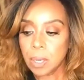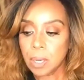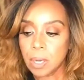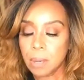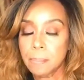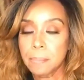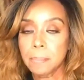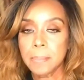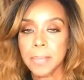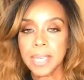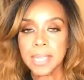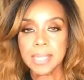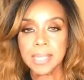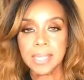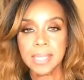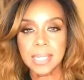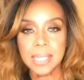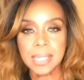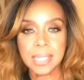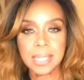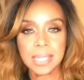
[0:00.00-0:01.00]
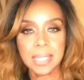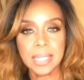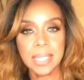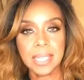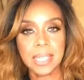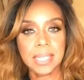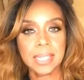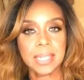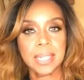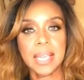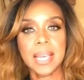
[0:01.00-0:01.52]
mix these
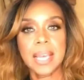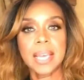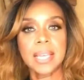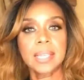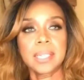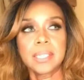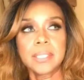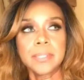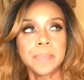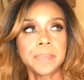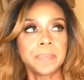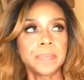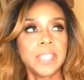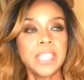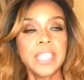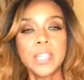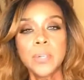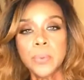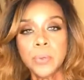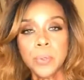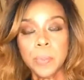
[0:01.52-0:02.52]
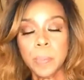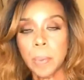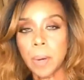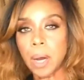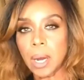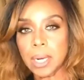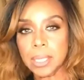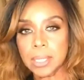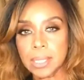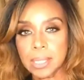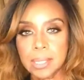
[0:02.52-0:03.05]
things like equal
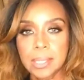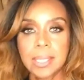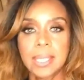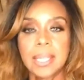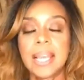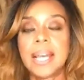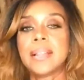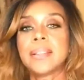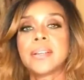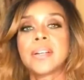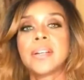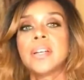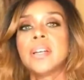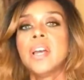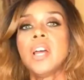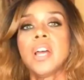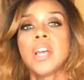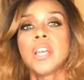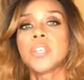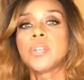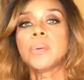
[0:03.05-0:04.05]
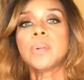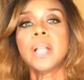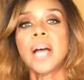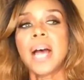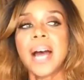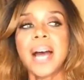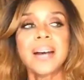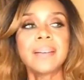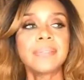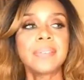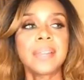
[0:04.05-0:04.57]
parts together, you will
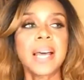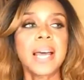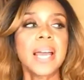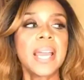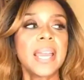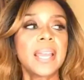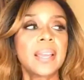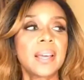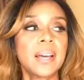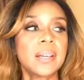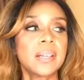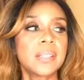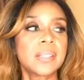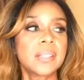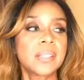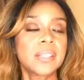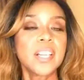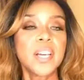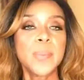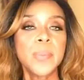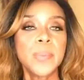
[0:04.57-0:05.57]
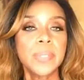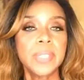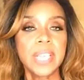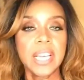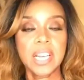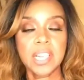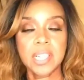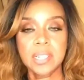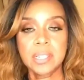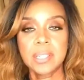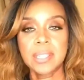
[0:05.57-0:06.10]
have like a sun
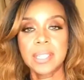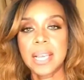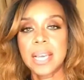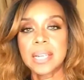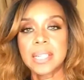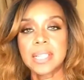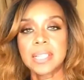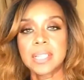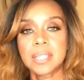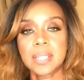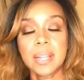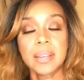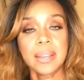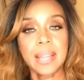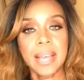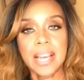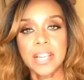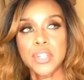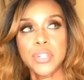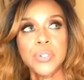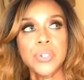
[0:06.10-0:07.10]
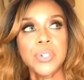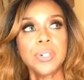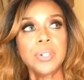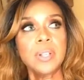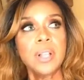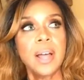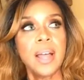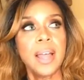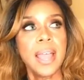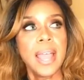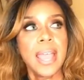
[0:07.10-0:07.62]
protection that is
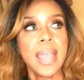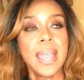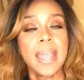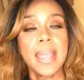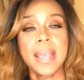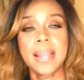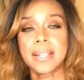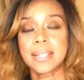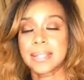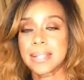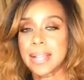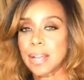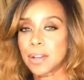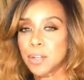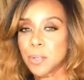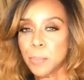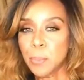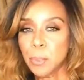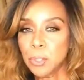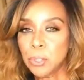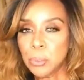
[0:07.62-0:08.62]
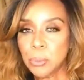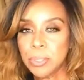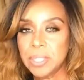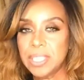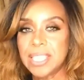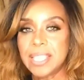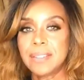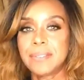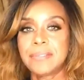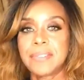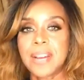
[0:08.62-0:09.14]
natural, and it's not going to pollute
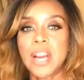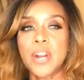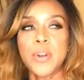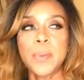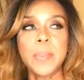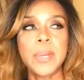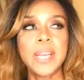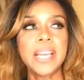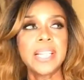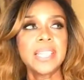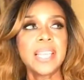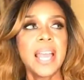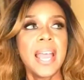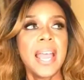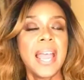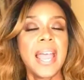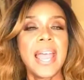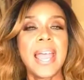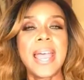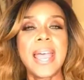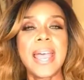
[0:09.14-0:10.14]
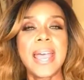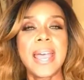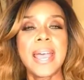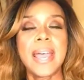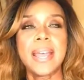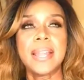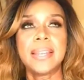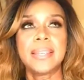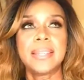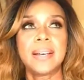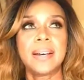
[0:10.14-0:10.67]
the environment,
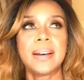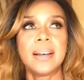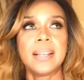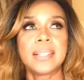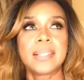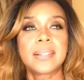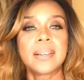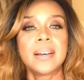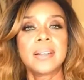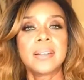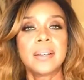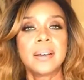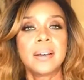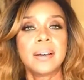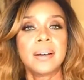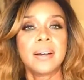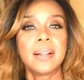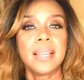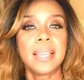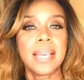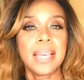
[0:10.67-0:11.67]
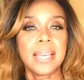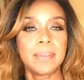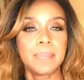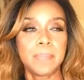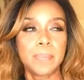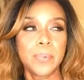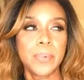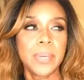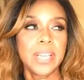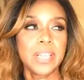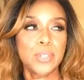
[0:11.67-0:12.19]
and it's gonna like bring